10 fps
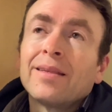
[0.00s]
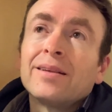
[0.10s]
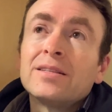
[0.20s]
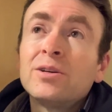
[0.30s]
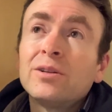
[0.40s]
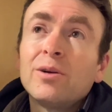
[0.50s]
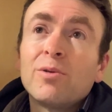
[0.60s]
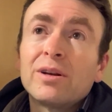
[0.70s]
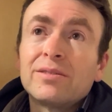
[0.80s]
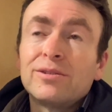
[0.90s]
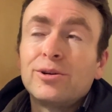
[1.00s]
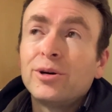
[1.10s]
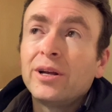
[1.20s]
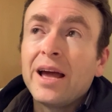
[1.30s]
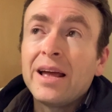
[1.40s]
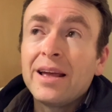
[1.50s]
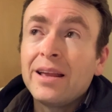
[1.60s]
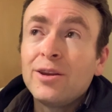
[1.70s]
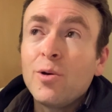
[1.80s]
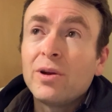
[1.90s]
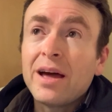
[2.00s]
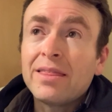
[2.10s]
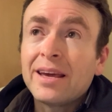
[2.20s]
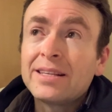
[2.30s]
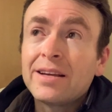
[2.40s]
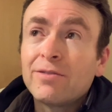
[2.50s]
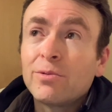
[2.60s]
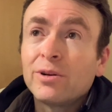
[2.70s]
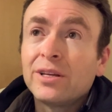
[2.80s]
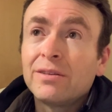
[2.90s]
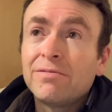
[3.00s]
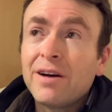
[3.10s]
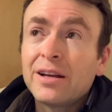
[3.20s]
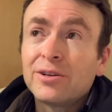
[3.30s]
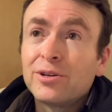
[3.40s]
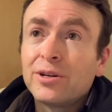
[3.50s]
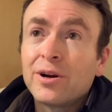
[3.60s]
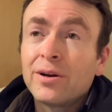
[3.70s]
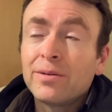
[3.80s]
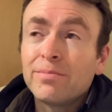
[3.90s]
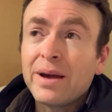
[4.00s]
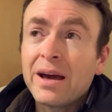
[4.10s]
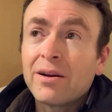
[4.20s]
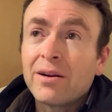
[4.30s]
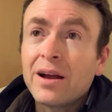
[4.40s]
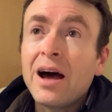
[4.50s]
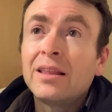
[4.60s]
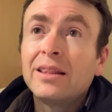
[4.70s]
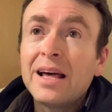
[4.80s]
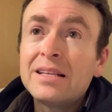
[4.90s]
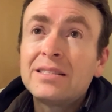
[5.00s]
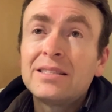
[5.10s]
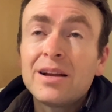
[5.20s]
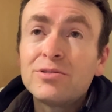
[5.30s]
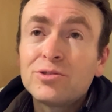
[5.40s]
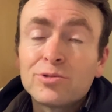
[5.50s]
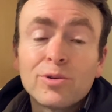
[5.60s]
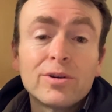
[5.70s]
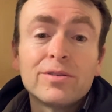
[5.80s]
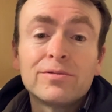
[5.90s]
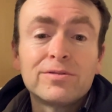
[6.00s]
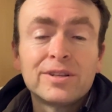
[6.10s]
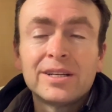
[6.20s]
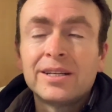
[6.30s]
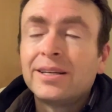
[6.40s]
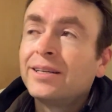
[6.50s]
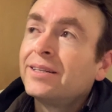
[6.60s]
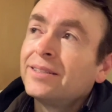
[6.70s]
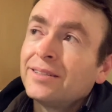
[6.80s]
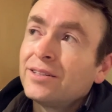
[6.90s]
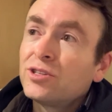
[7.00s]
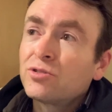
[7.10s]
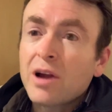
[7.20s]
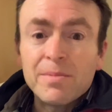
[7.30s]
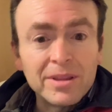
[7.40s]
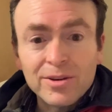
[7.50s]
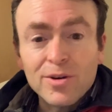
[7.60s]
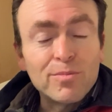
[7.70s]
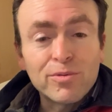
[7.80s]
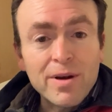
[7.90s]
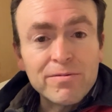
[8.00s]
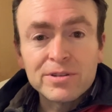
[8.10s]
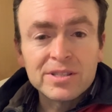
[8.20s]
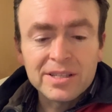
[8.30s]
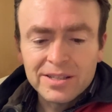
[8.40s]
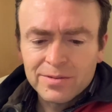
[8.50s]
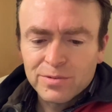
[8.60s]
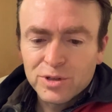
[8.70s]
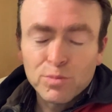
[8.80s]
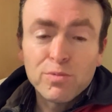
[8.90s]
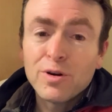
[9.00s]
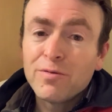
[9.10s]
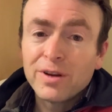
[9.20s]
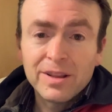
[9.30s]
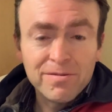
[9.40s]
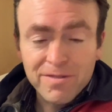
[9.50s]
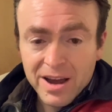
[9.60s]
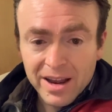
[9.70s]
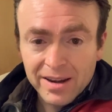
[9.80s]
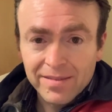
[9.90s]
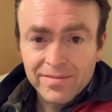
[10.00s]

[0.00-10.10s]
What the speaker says: Certainly what good, and no one, I think, has ever really defined good art and bad art, unless they're sort of describing their own preferences, which are perfectly fine.